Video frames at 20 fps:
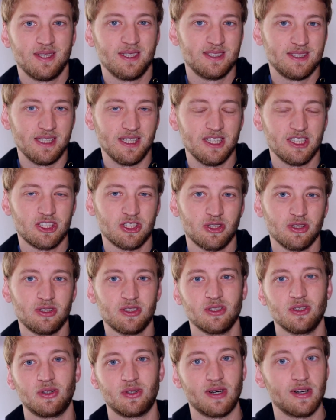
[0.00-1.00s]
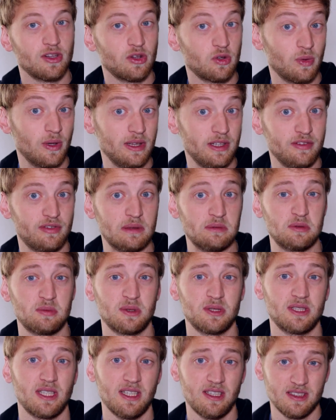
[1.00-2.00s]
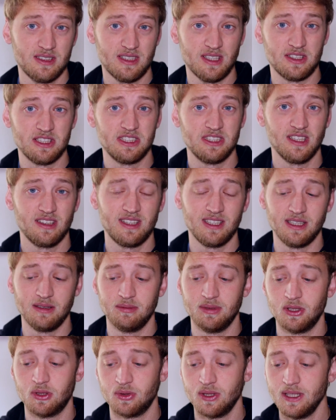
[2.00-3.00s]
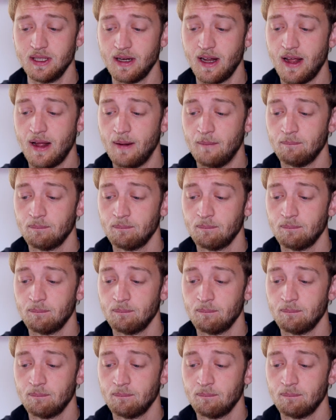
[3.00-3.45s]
single shot or 20 frames per second. There is nothing in between.